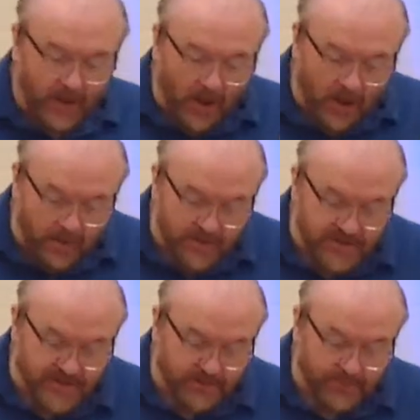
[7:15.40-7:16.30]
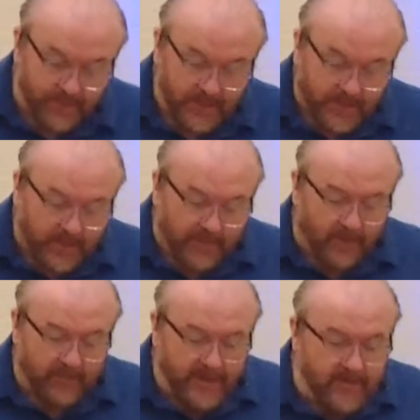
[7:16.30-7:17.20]
hardship that
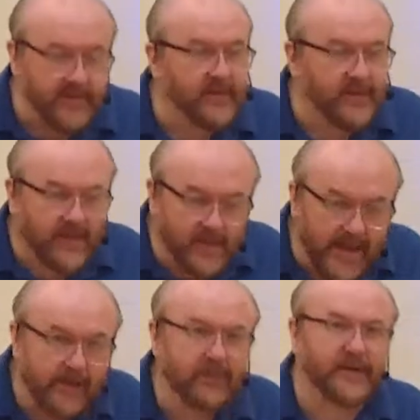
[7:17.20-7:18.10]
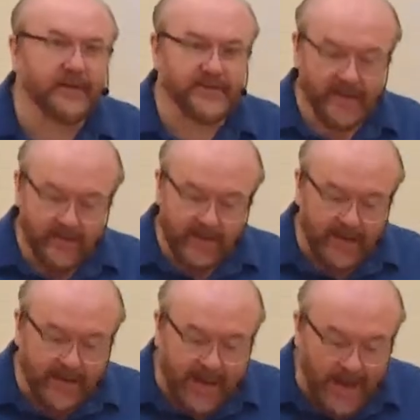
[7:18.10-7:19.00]
are in the narratives, in the
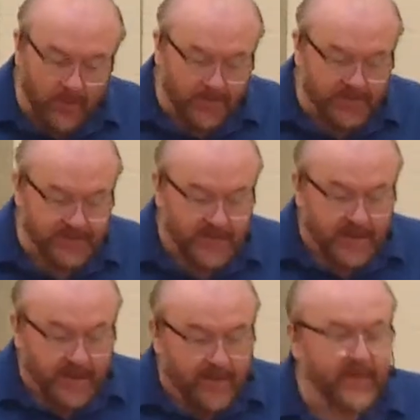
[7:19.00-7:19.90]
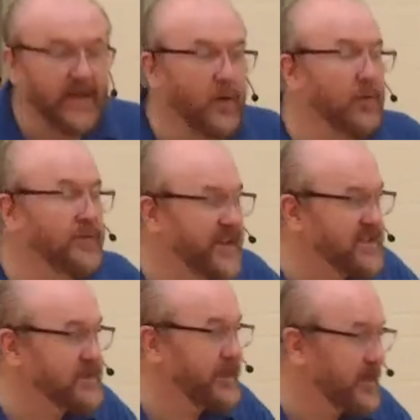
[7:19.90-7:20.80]
accounts, in the Old
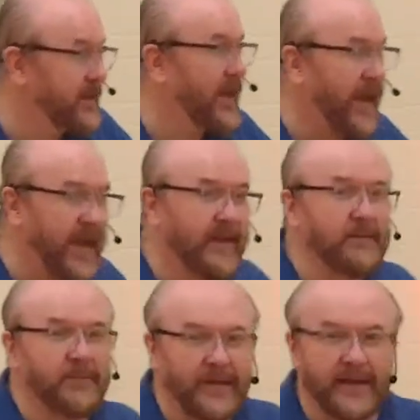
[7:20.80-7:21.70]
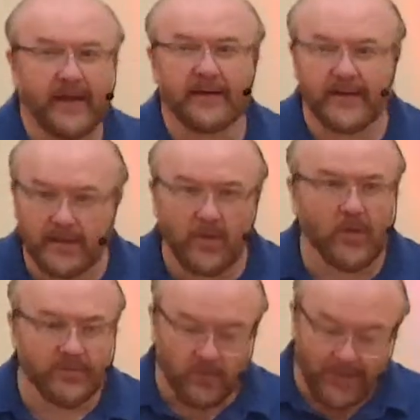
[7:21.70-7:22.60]
Testament can be a little
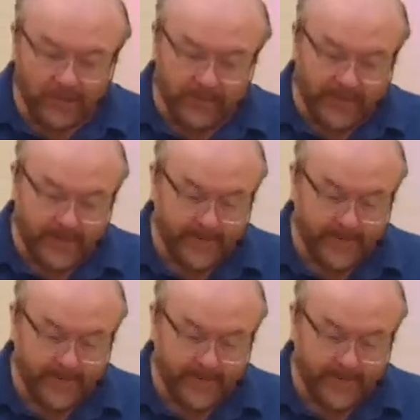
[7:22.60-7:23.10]
overwhelming.